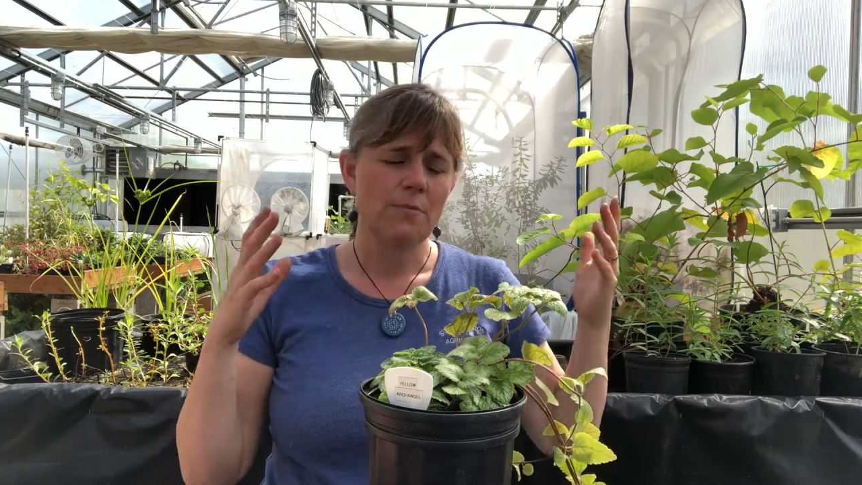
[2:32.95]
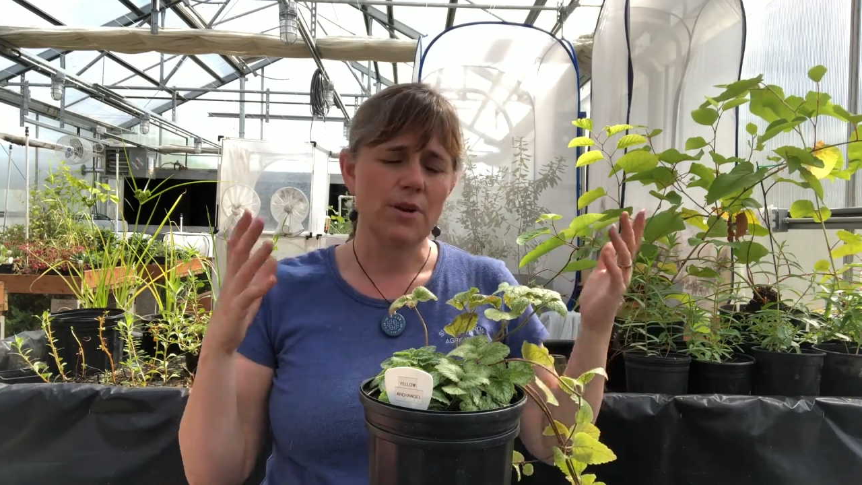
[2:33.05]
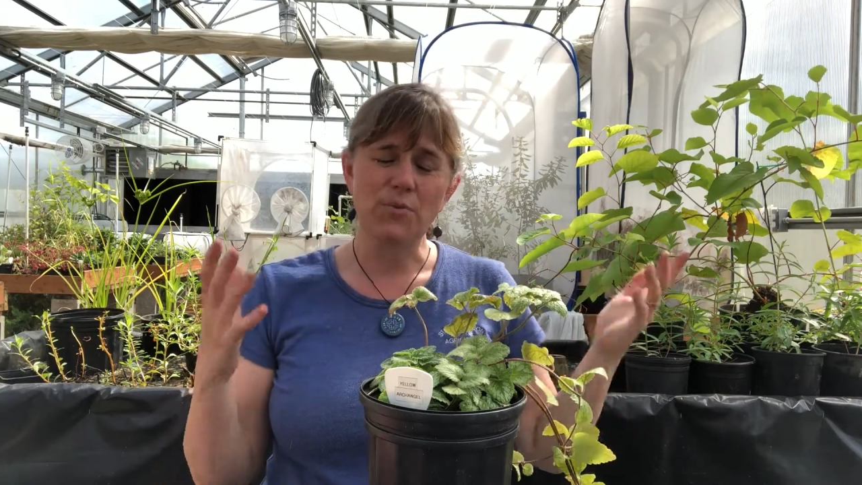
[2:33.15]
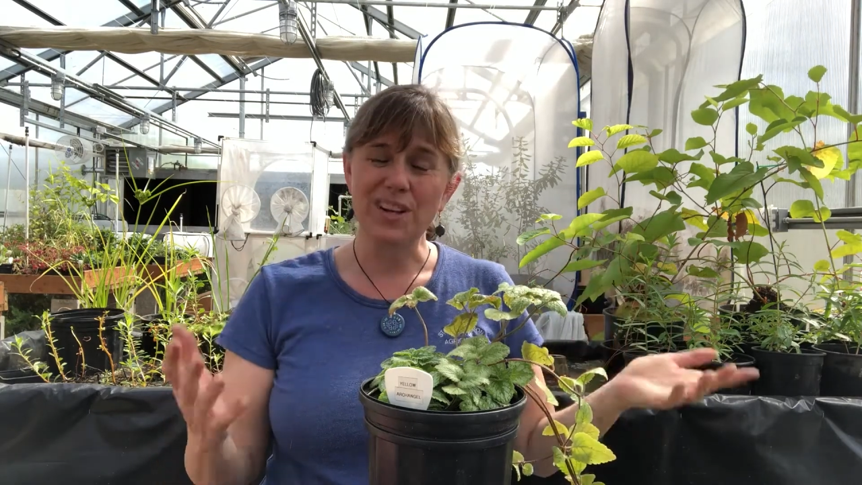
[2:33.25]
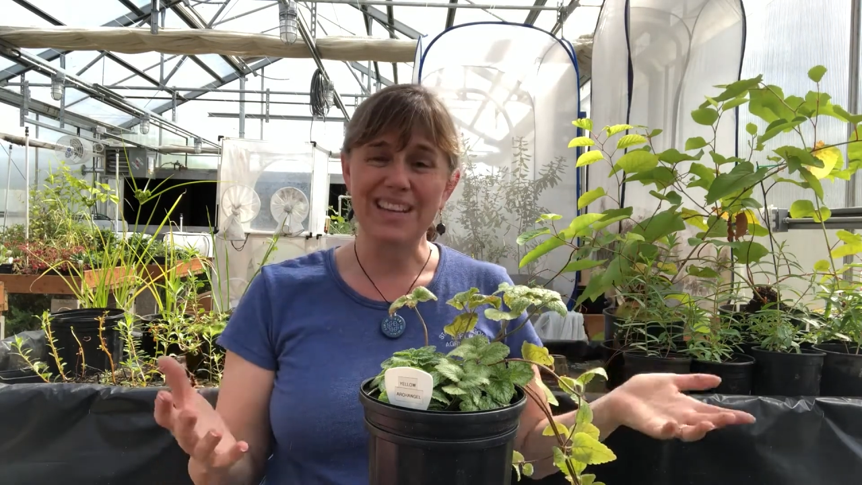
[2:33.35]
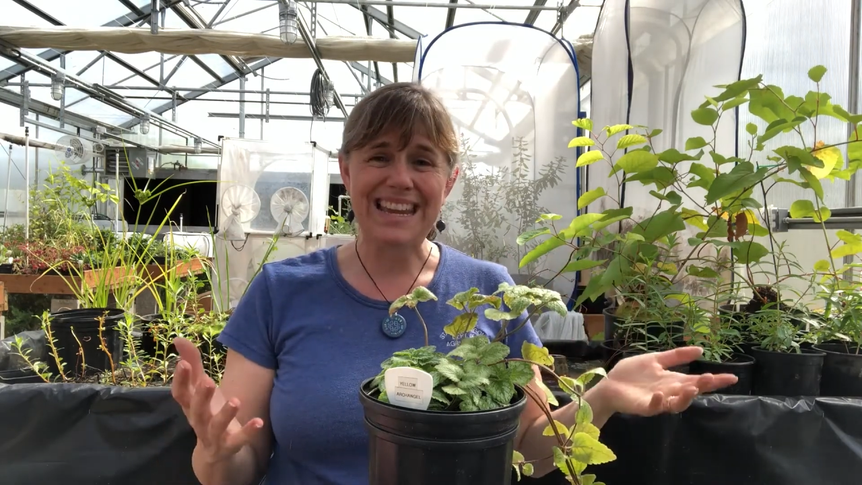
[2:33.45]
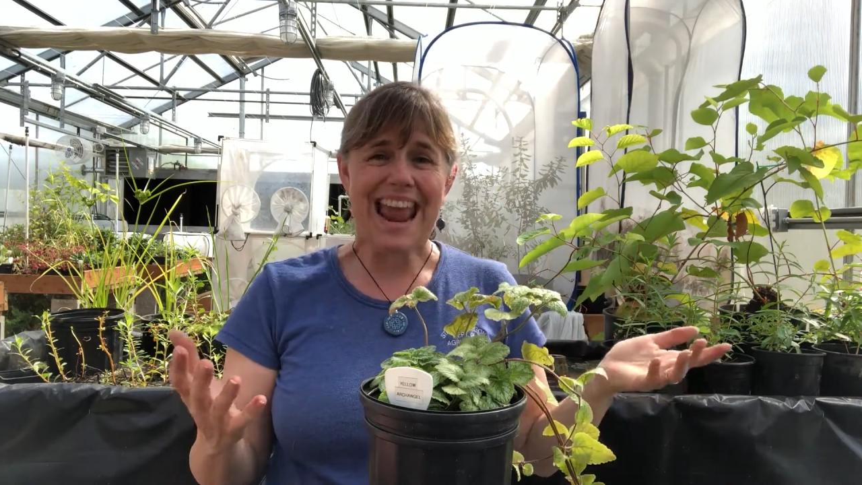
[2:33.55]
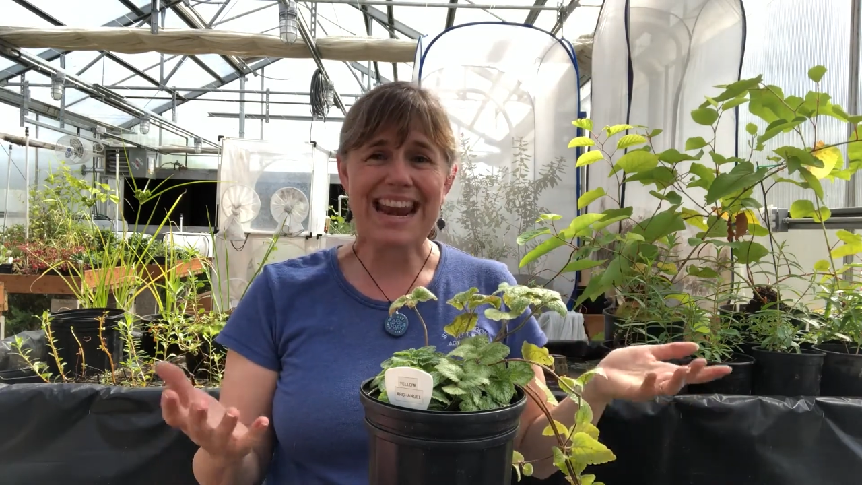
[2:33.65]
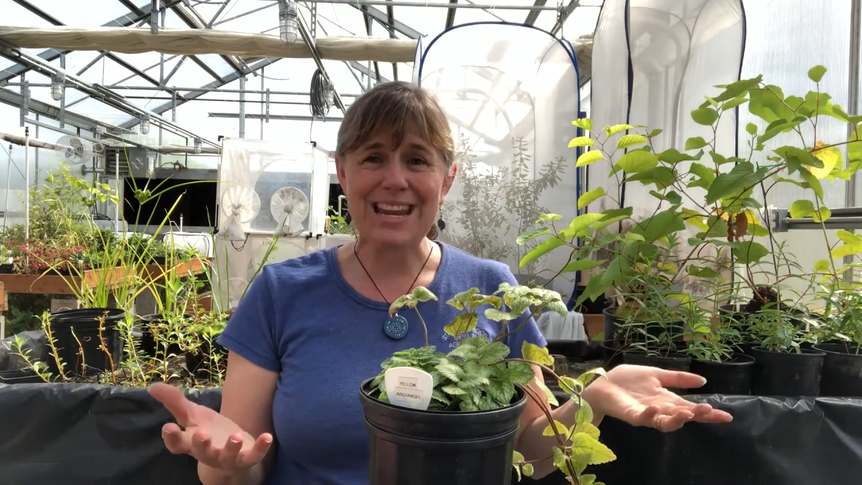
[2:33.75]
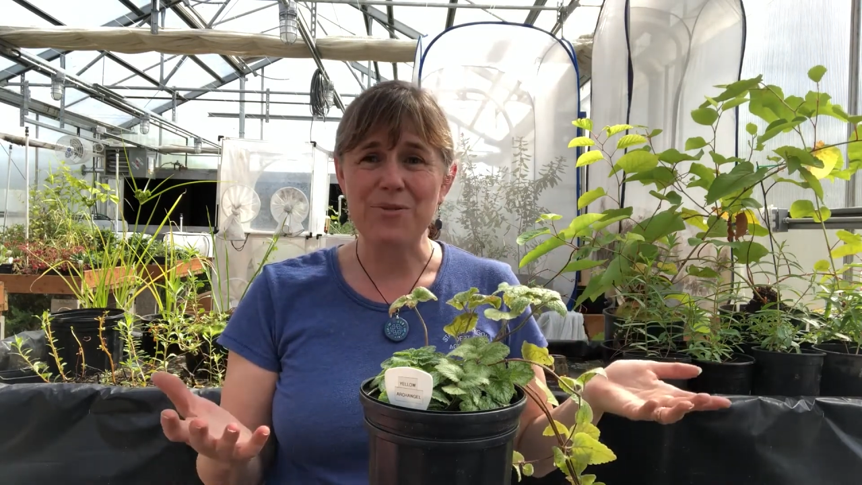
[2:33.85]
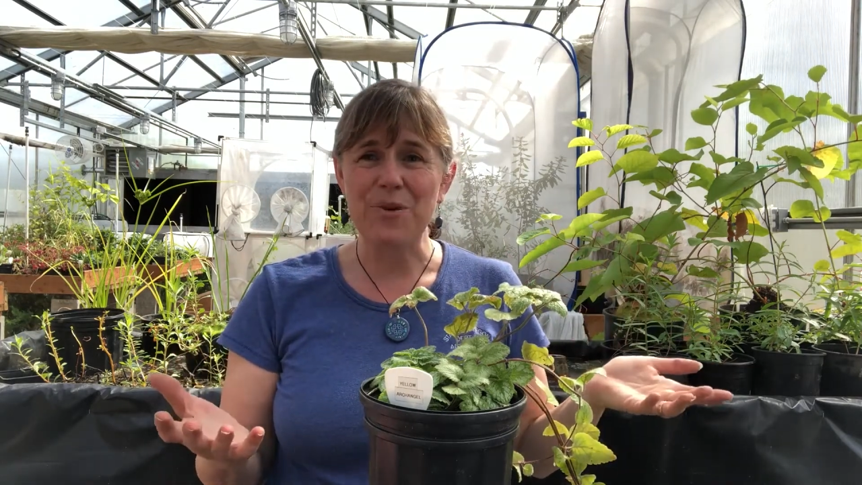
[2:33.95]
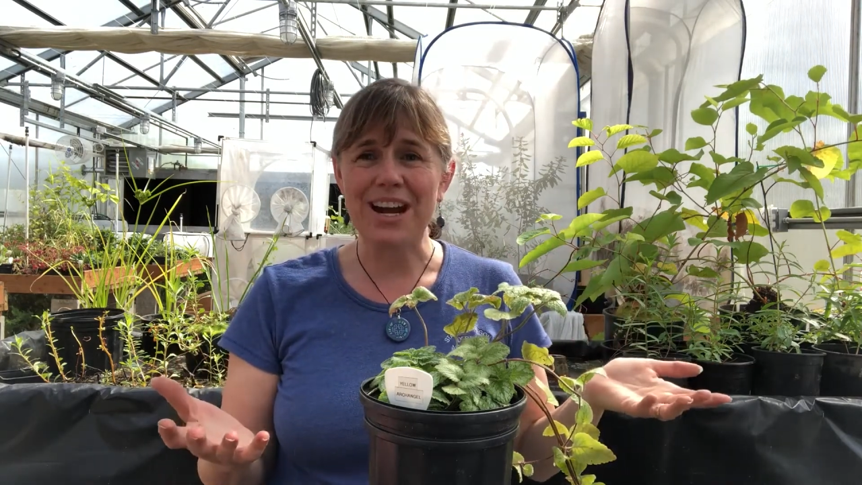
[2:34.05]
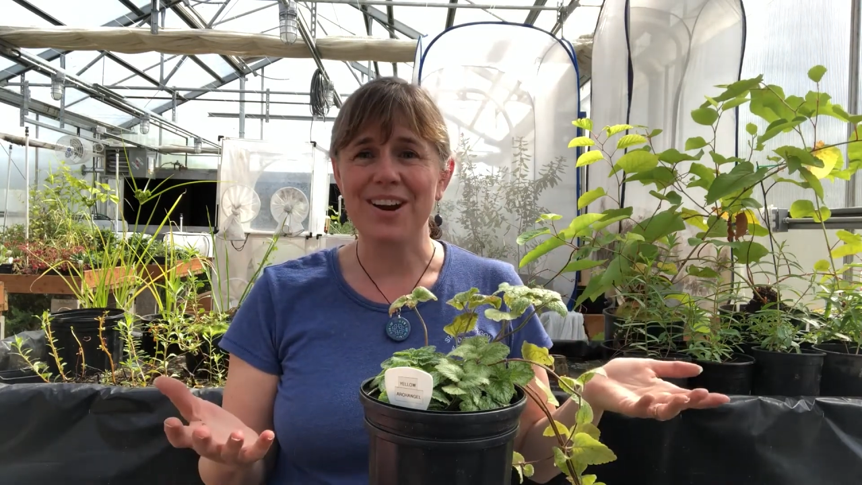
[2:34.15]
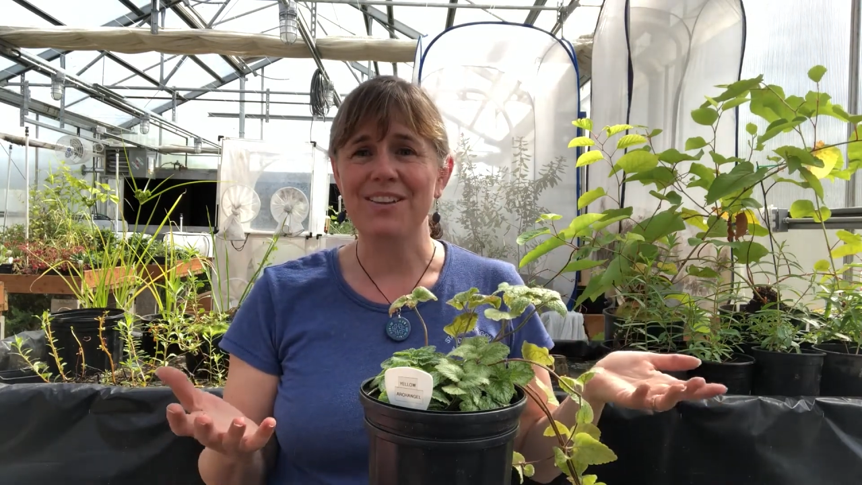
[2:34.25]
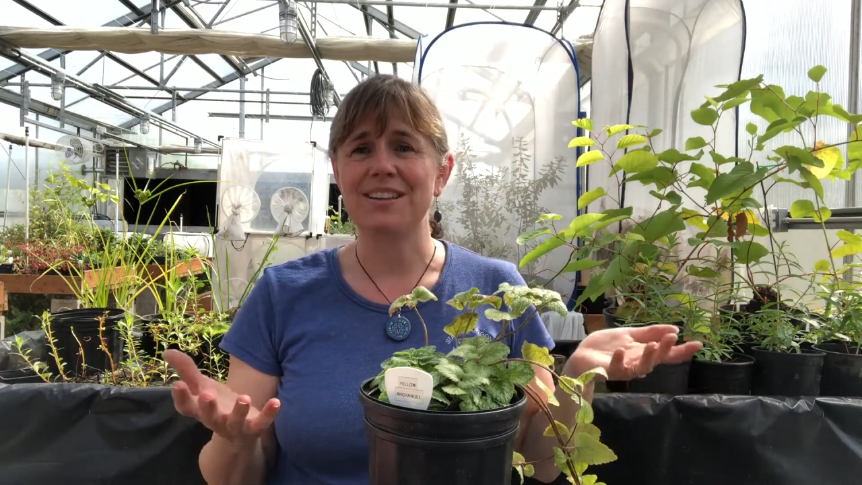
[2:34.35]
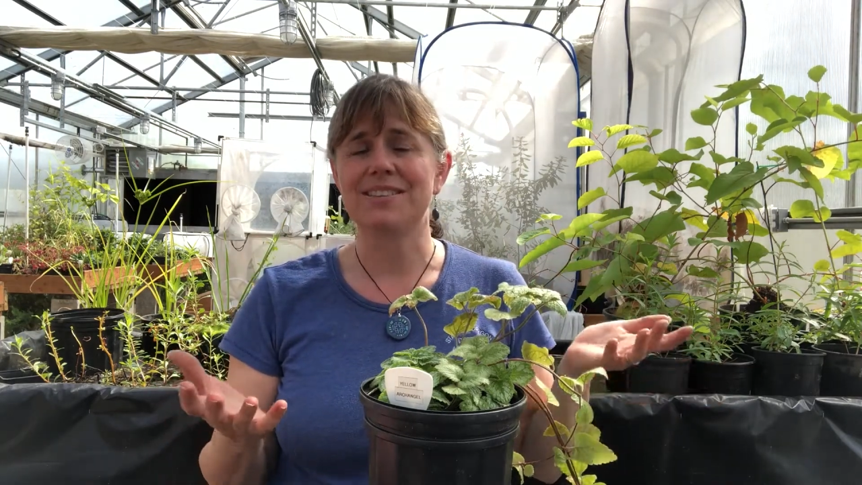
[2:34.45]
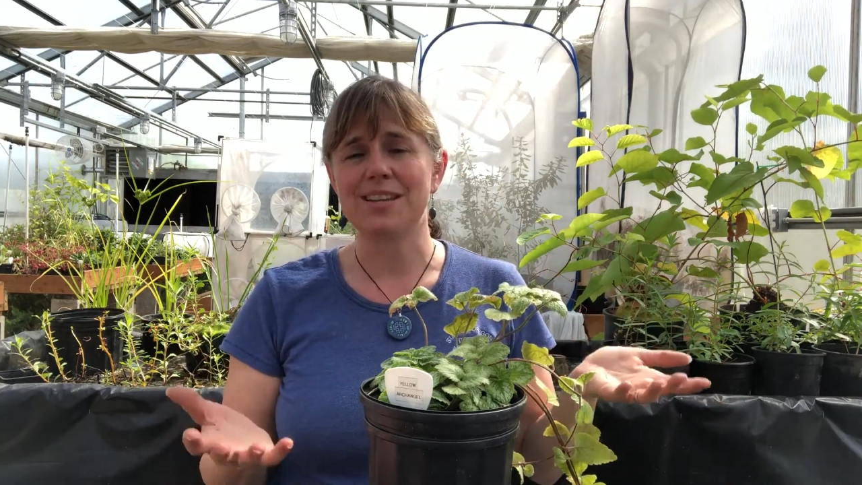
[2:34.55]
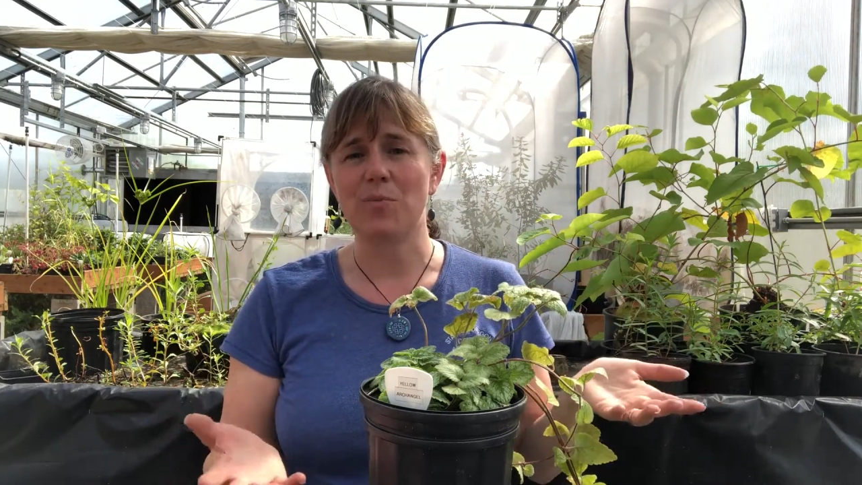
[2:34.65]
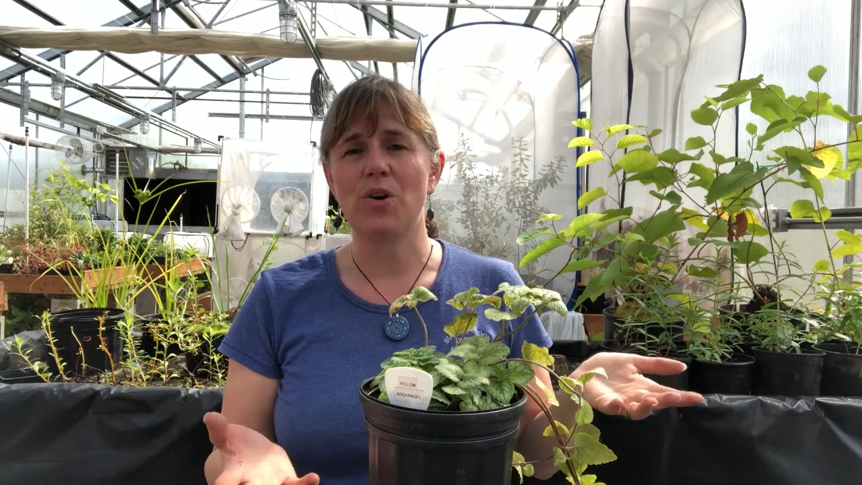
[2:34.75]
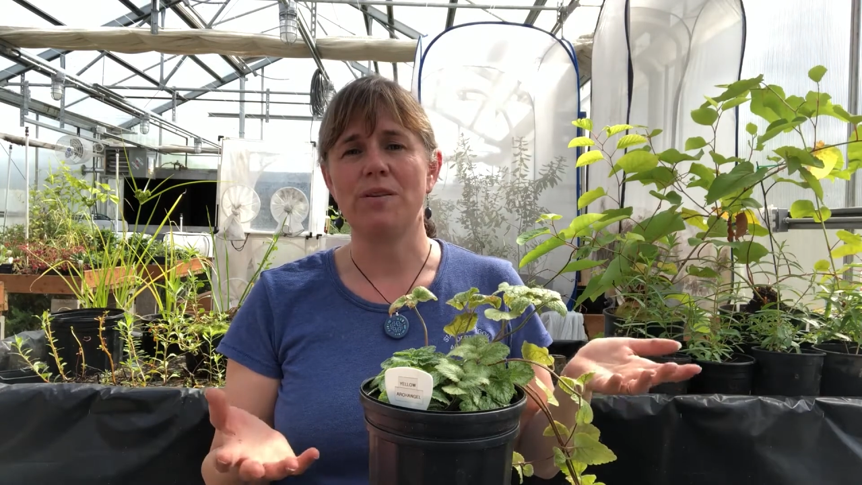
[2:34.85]
but really anywhere that
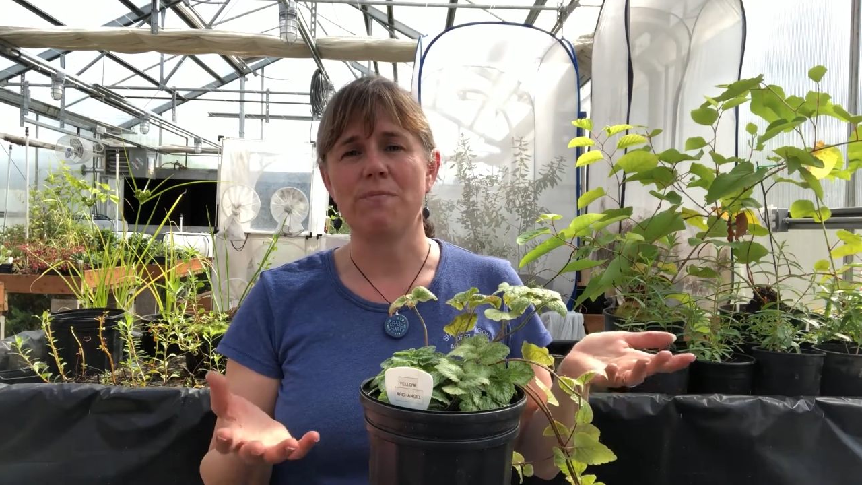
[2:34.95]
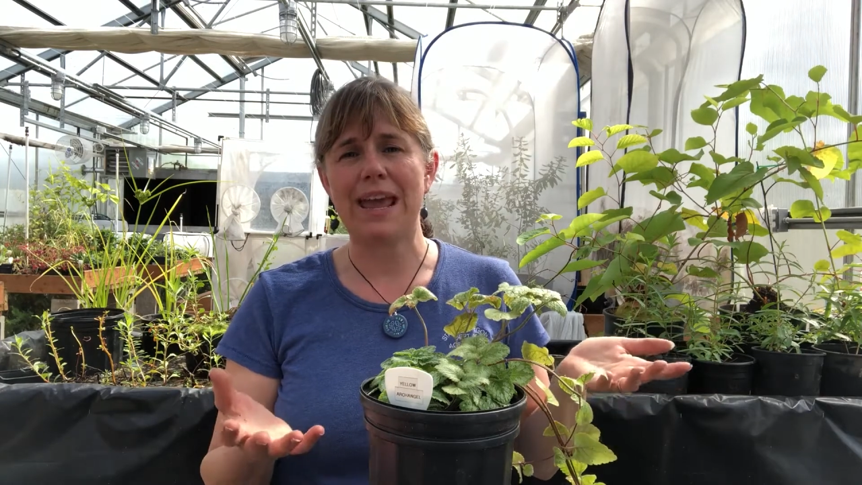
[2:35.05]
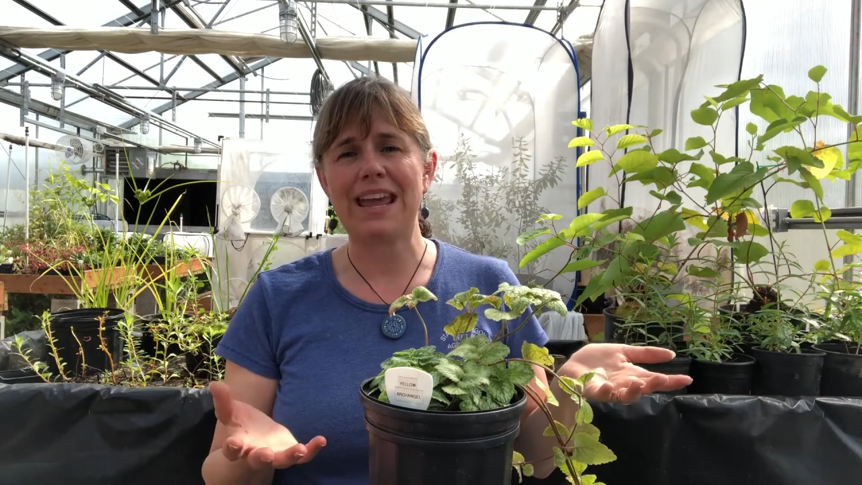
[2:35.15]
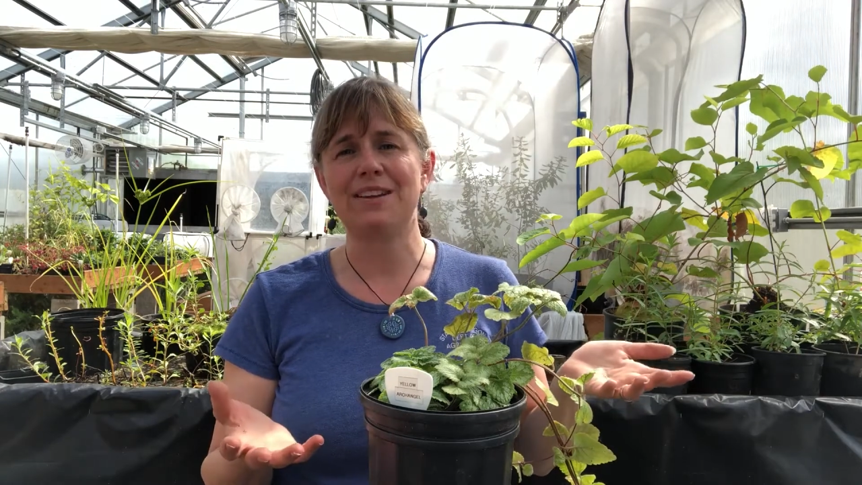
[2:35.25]
someone may